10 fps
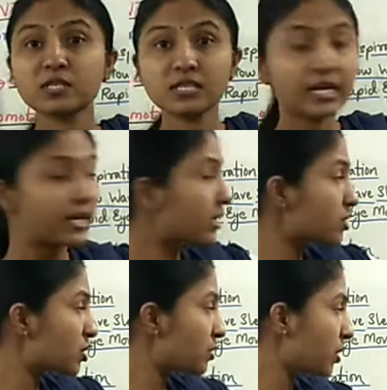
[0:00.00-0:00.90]
sending
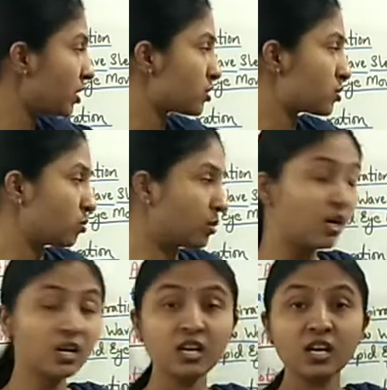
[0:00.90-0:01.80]
stimulus to
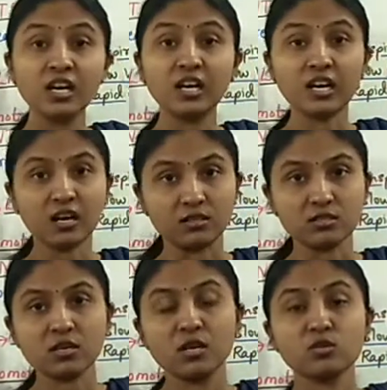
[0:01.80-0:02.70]
the lungs,